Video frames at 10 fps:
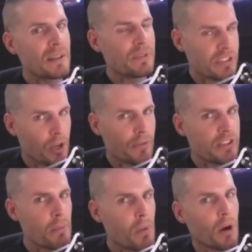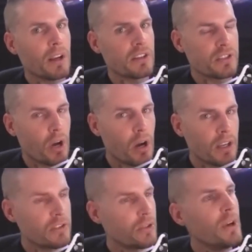themselves and the market it's
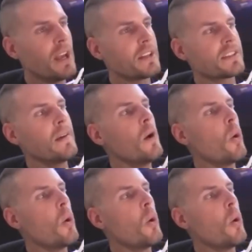talking to and say,